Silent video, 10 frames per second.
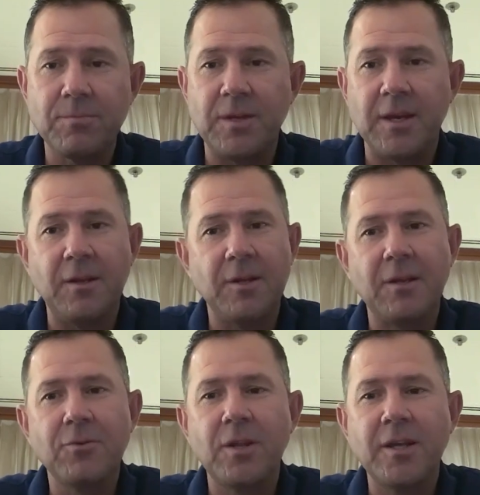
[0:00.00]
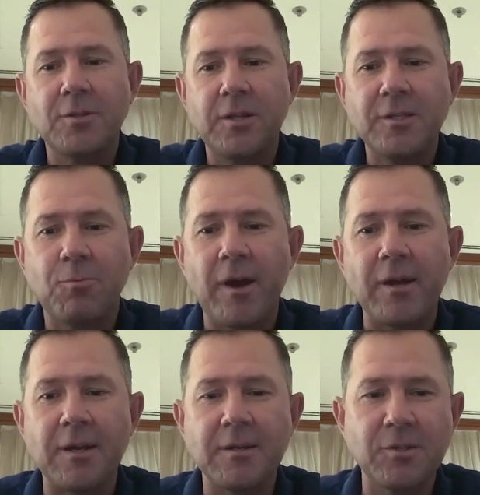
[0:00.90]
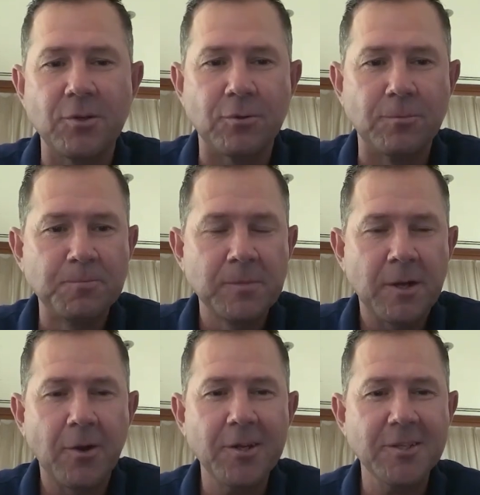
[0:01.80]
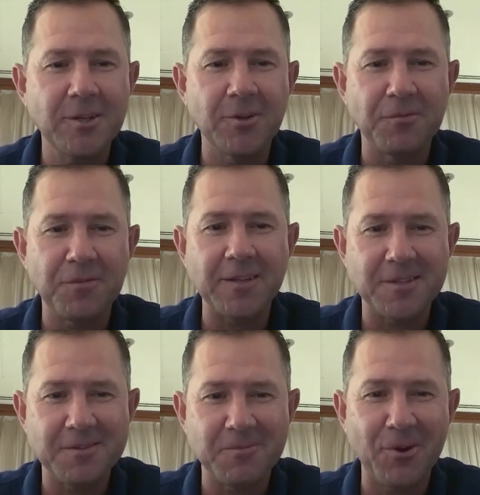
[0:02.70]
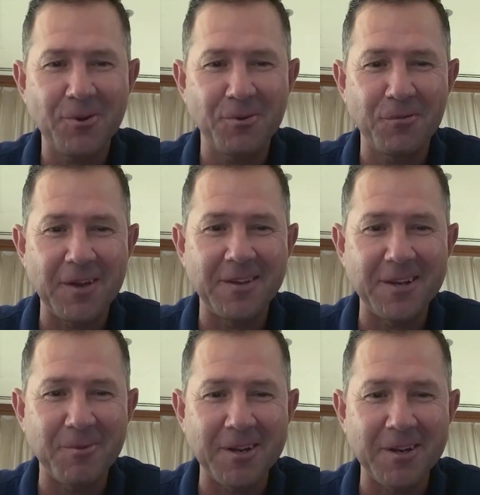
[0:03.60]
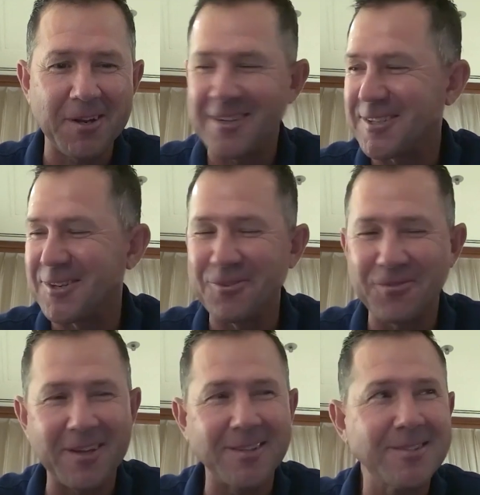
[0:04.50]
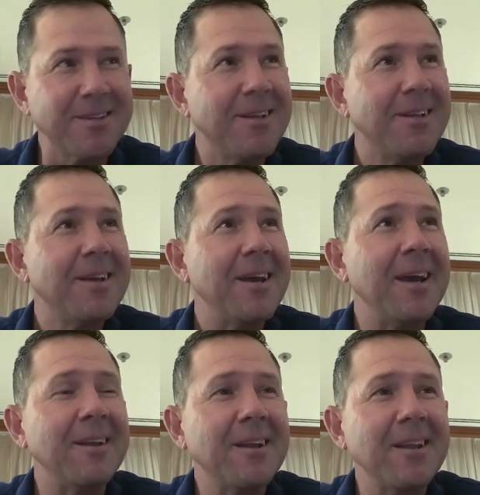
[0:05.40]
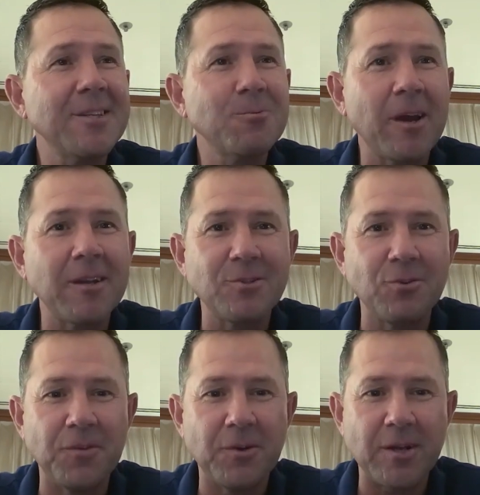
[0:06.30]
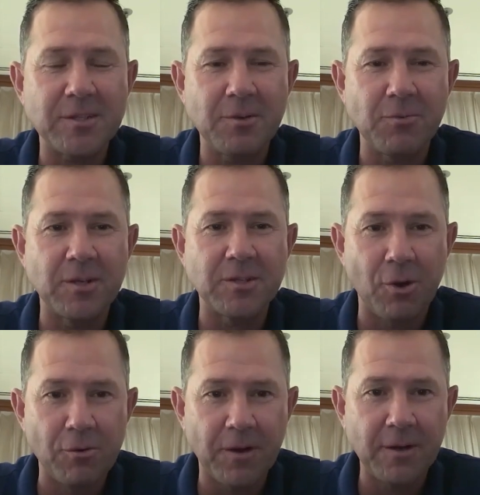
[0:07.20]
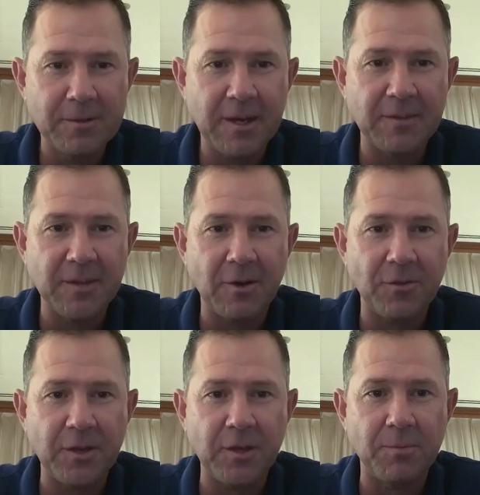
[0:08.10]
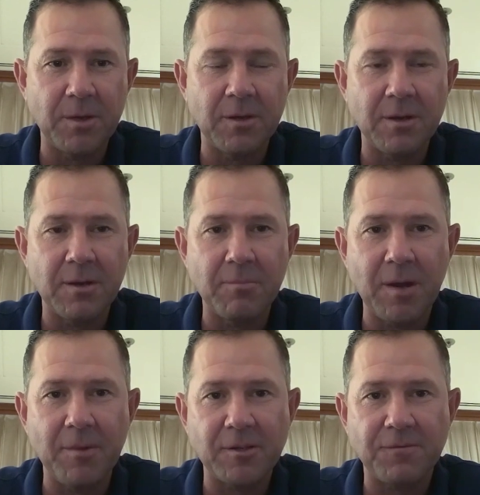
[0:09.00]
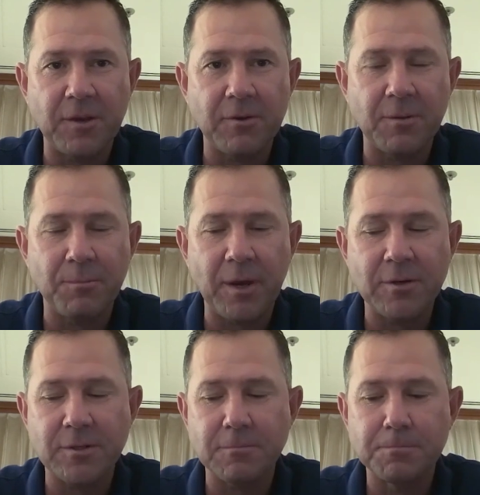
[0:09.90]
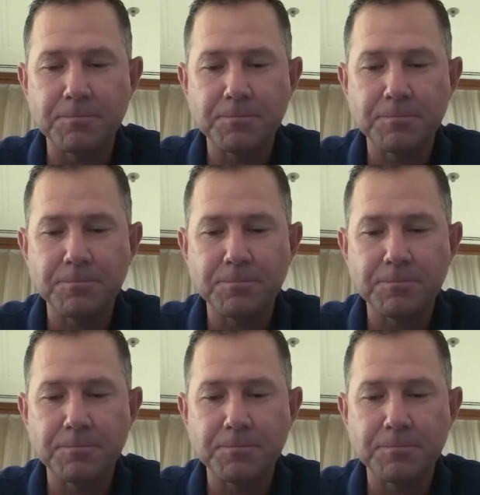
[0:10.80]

yeah. Let's wait until. I'm going to sit on the fence. I'm not going to offend anyone here. I'm going to sit on the fence. And let's wait until Virat's career's over, and then I think it'll be a much fairer comparison.